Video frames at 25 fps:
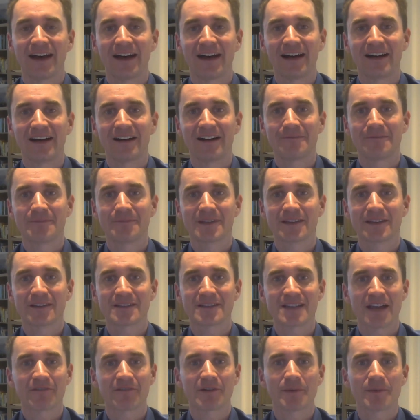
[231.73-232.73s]
because
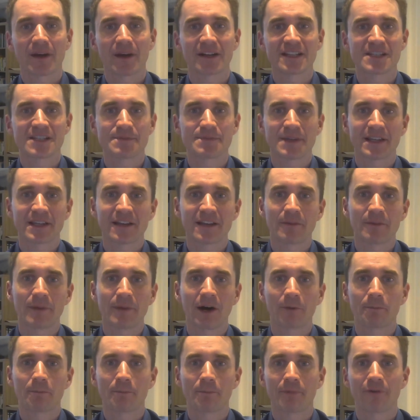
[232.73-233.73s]
everybody's speaking
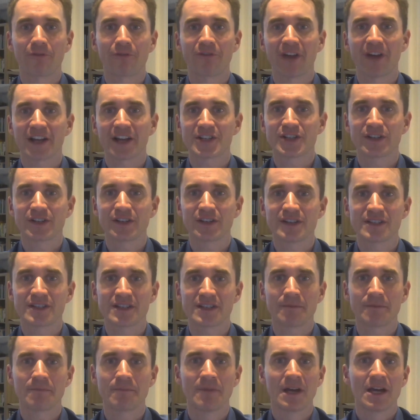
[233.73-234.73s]
about
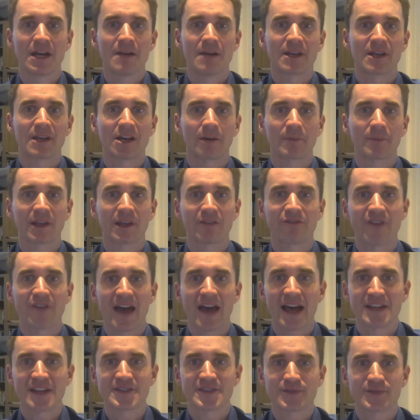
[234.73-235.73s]
perfectionism, becoming
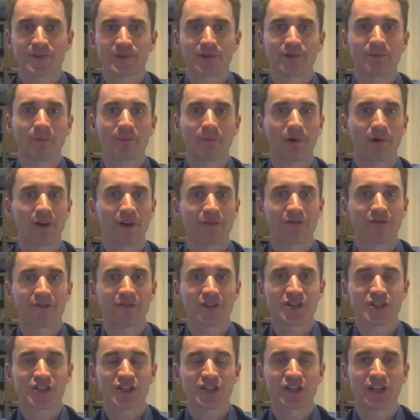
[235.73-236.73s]
faster, more
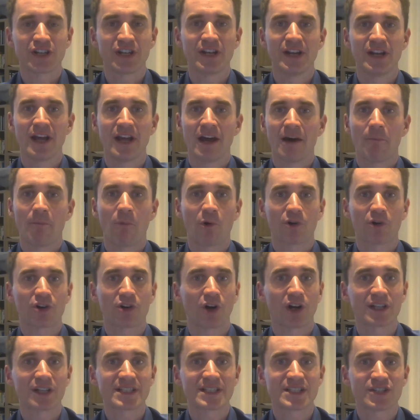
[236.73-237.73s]
efficient, more
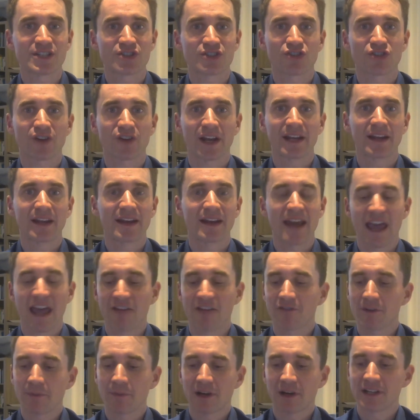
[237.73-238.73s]
concentrated.
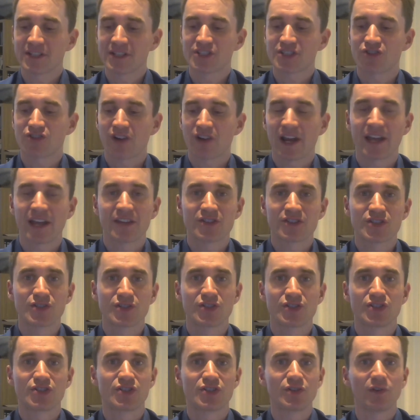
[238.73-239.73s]
Everybody's trying to
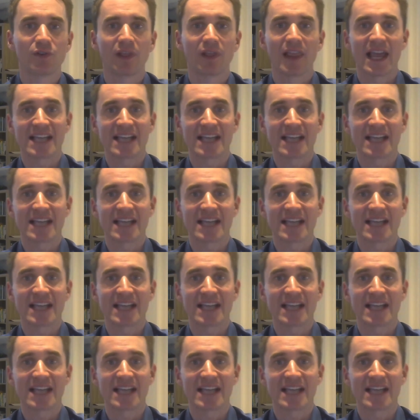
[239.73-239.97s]
do less